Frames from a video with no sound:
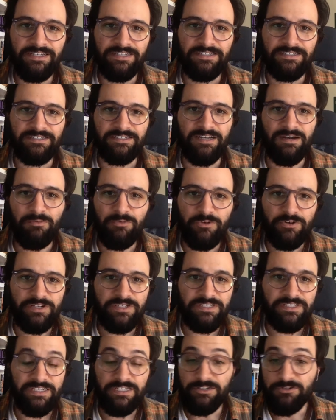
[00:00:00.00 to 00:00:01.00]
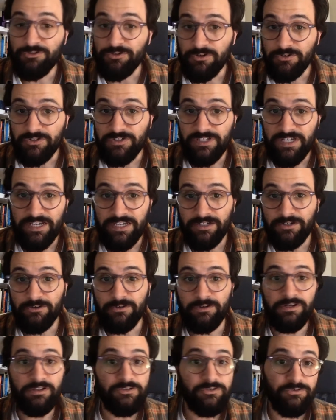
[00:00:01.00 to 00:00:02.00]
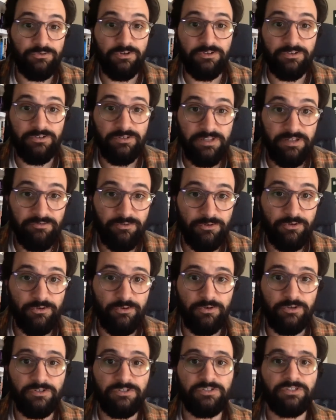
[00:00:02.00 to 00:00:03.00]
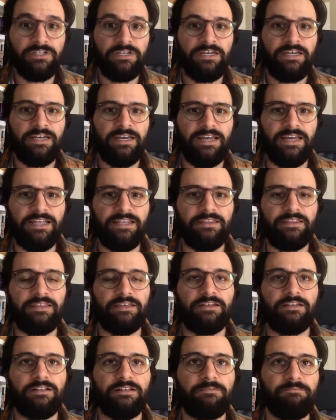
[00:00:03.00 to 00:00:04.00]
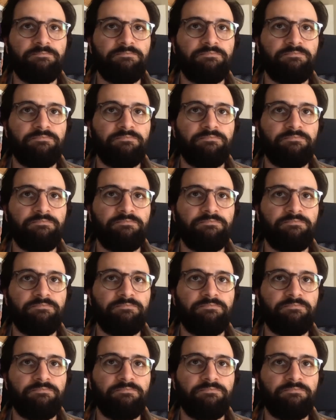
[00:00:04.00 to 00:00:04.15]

summaries in intro psych or in a 200 level course, and they'll